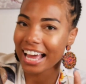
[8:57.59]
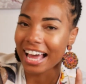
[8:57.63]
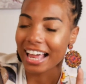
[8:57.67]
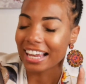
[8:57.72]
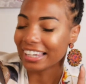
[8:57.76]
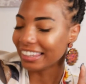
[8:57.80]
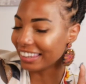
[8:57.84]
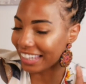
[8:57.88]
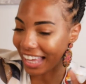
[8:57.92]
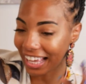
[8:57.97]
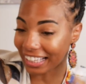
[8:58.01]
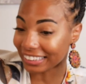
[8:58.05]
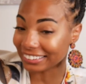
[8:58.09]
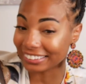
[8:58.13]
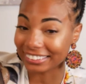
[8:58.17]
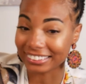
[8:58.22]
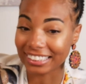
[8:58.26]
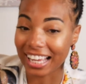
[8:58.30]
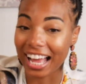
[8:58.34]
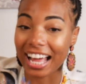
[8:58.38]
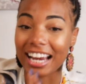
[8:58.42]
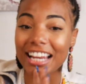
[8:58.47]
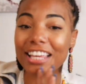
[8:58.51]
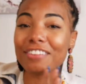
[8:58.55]
Let's
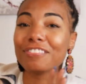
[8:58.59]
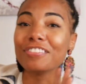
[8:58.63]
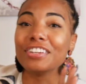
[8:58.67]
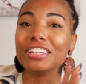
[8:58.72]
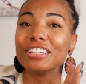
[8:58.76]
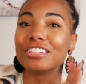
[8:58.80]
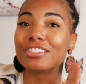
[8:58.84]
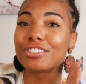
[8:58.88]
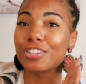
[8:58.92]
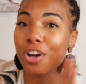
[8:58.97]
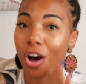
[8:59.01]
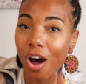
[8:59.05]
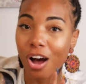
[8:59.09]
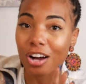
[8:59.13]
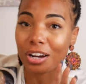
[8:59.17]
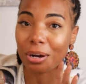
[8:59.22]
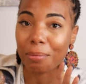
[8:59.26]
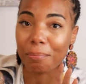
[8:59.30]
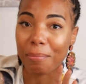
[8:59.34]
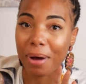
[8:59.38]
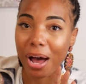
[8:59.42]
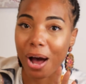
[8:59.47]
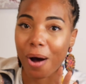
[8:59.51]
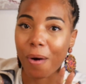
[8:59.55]
not even talk
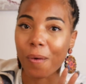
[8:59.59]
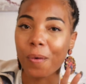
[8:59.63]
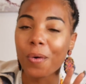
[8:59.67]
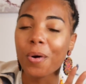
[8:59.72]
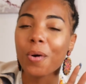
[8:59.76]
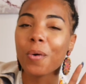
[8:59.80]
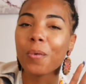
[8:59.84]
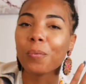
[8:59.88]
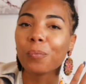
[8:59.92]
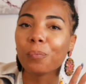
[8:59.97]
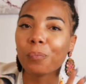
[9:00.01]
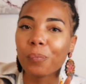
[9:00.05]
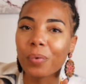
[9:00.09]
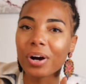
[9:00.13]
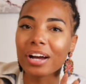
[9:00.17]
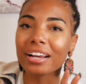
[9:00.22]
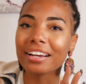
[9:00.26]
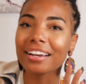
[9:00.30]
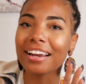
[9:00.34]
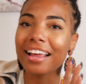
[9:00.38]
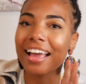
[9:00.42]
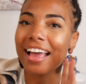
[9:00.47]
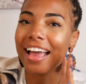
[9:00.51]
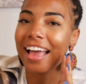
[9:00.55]
about what